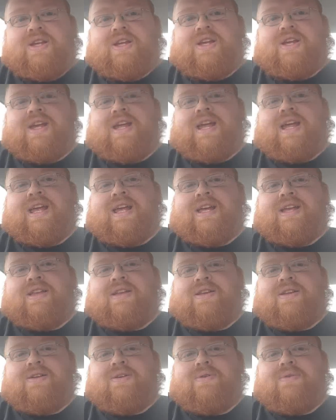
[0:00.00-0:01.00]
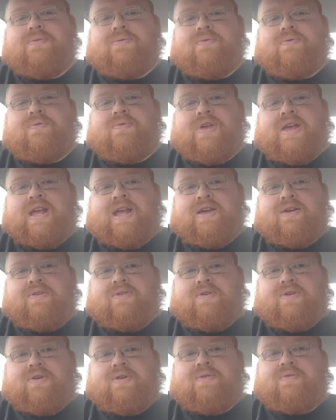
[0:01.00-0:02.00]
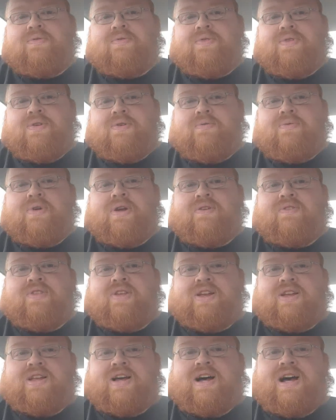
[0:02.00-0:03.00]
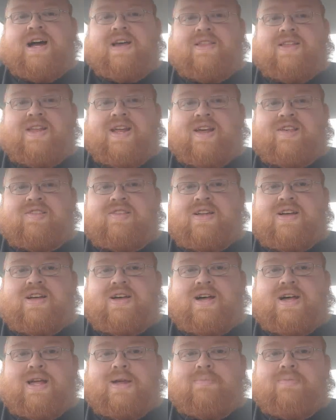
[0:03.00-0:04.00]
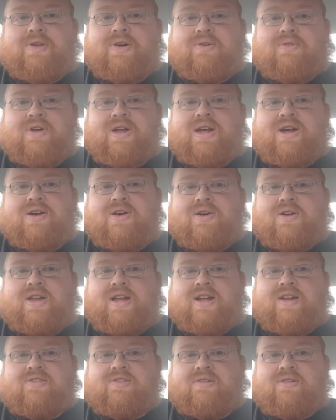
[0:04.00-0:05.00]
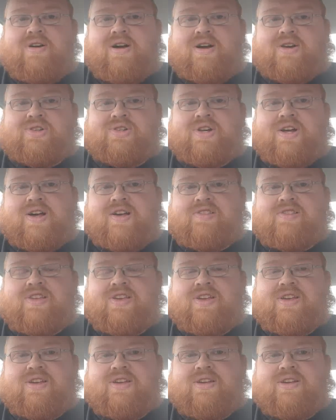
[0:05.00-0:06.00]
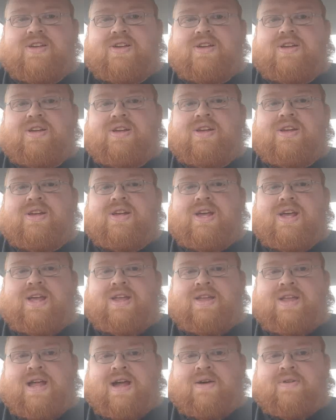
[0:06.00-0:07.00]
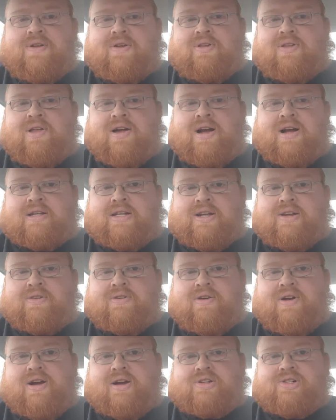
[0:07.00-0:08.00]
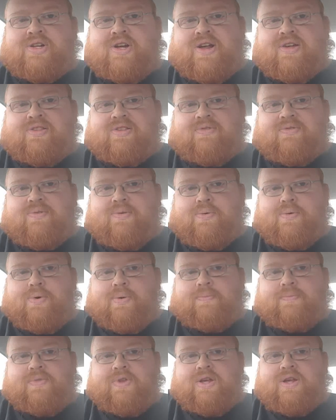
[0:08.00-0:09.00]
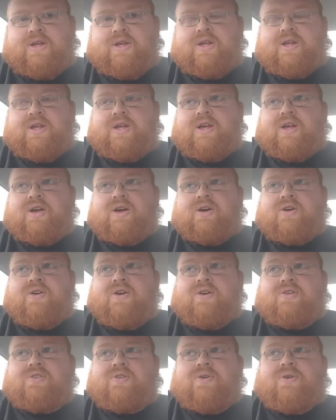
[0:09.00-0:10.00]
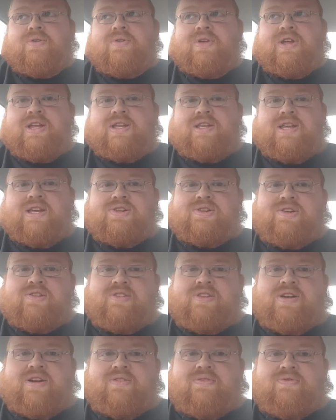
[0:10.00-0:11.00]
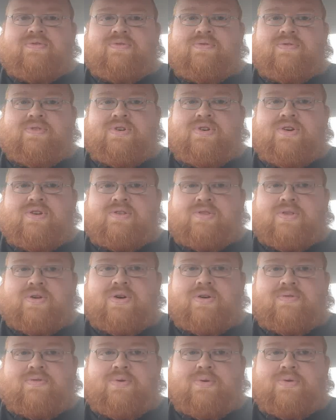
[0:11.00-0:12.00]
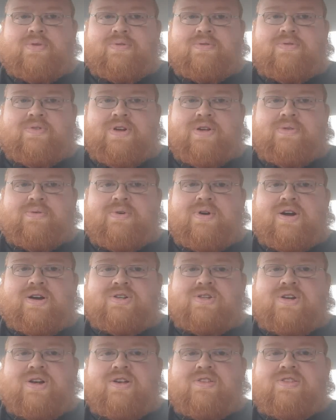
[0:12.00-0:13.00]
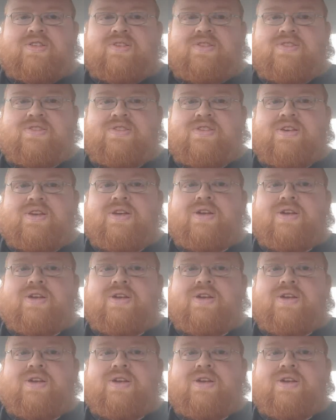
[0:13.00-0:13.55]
and whenever they die the next time, they're reincarnated as a Rakshasa, and now they're locked into the Rakshasa form. Across all the editions across 3rd, 4th, and 5th, Rakshasas